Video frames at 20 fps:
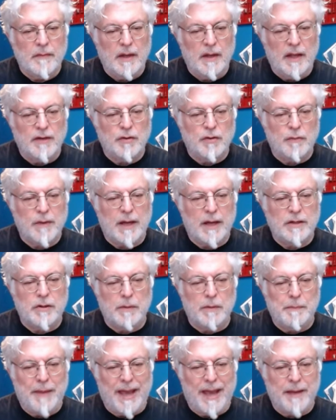and
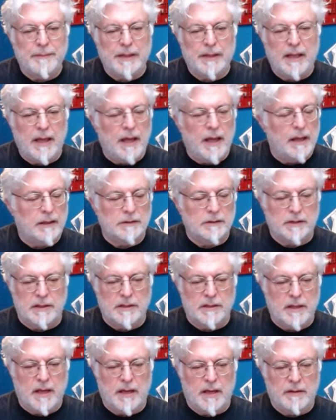director Pamela Alden.
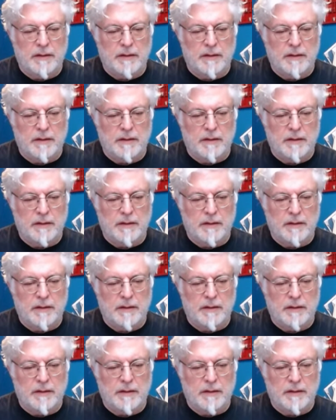No.